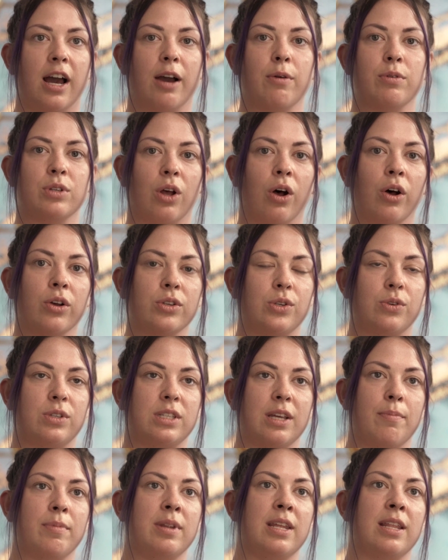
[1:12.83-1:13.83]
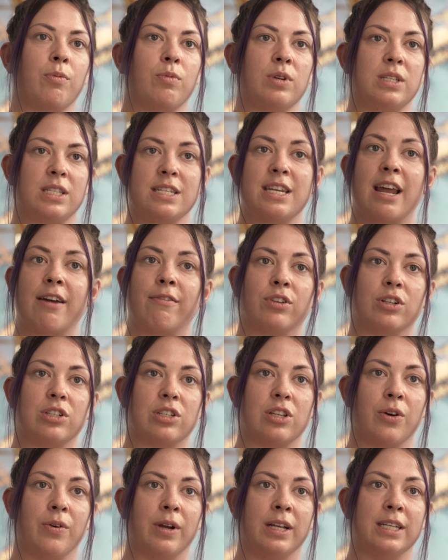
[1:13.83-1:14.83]
I was also somebody that was never
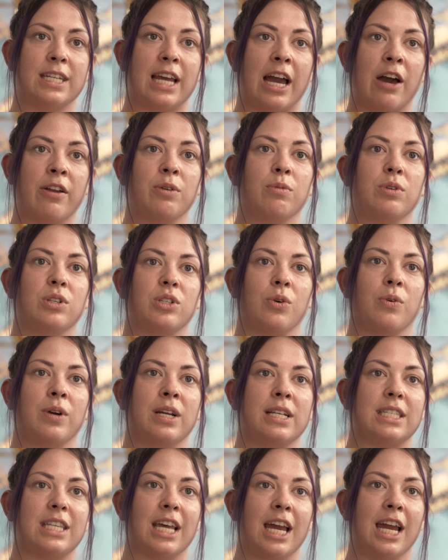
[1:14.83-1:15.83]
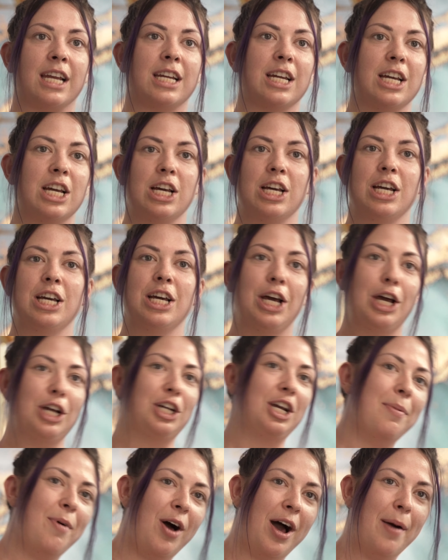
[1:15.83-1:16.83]
slowing down. It was always like,
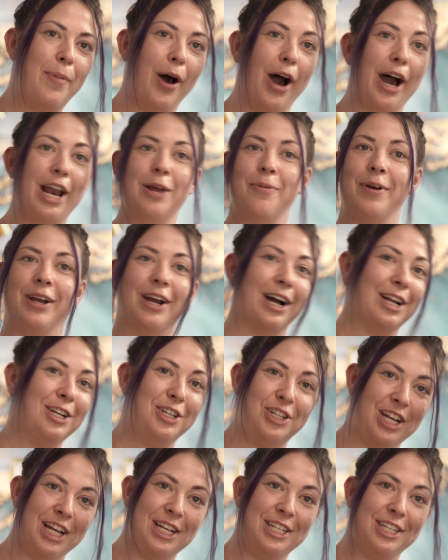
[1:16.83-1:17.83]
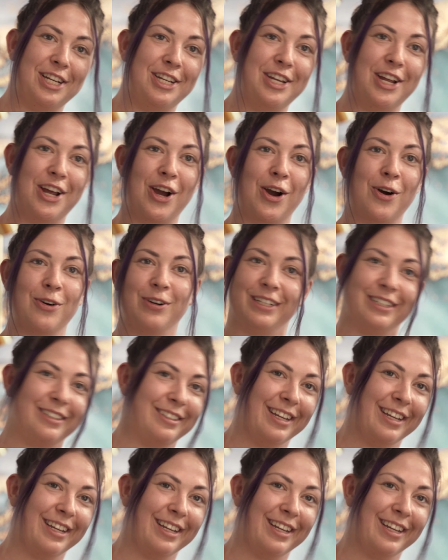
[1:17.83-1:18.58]
come on, body, we got shit to do.